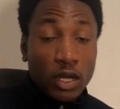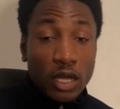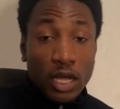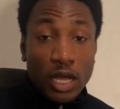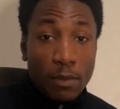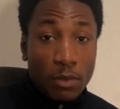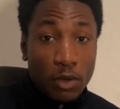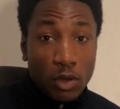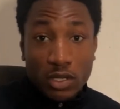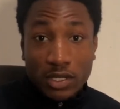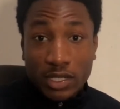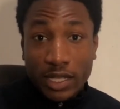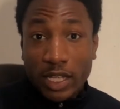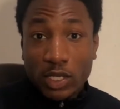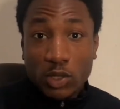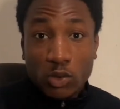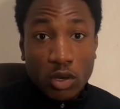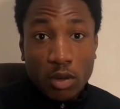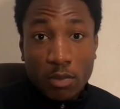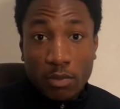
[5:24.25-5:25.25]
Because guess
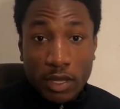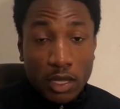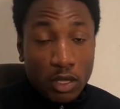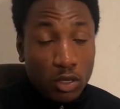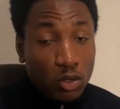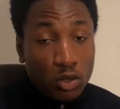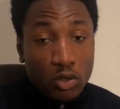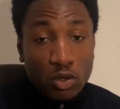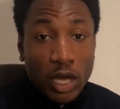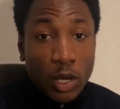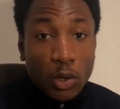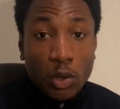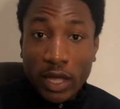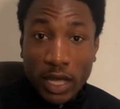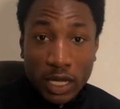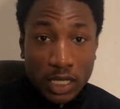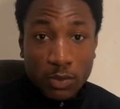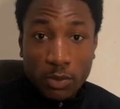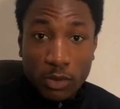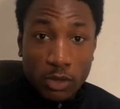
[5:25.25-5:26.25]
what, man? You are no
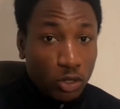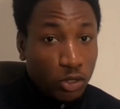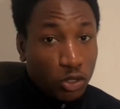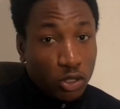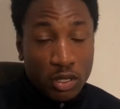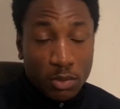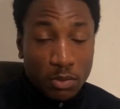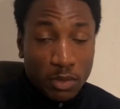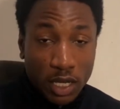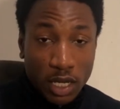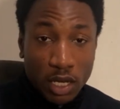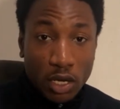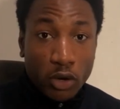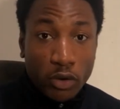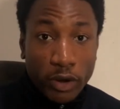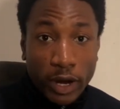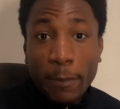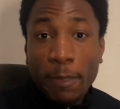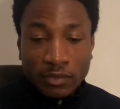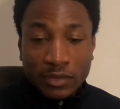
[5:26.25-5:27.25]
expert. You're just a beginner,
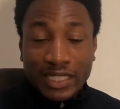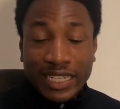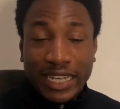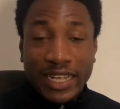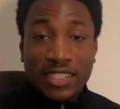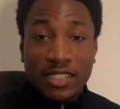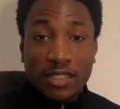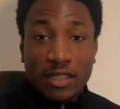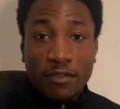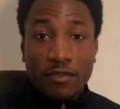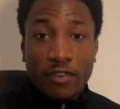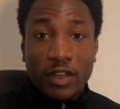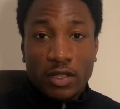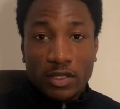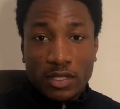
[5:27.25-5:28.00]
right? Now, here's the thing, fellas.